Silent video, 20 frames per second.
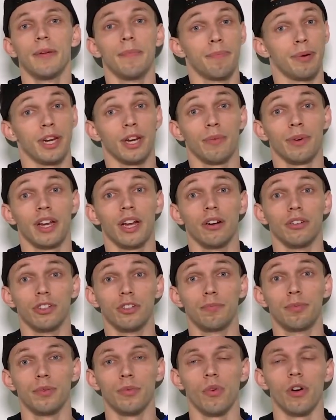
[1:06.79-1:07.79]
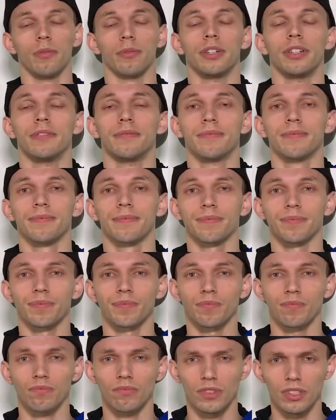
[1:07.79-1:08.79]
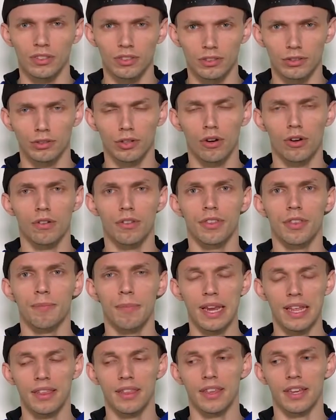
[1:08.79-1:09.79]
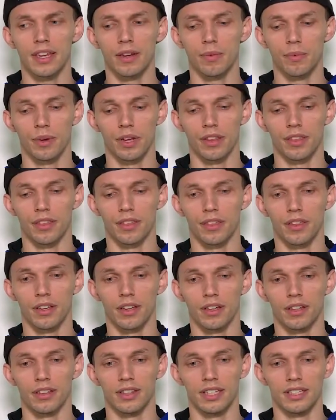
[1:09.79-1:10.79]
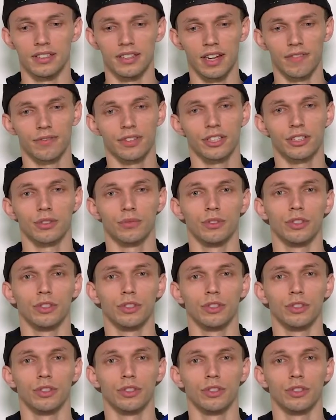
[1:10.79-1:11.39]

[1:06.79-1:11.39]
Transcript: But here we go. You've been warned. So the main thing with these Netflix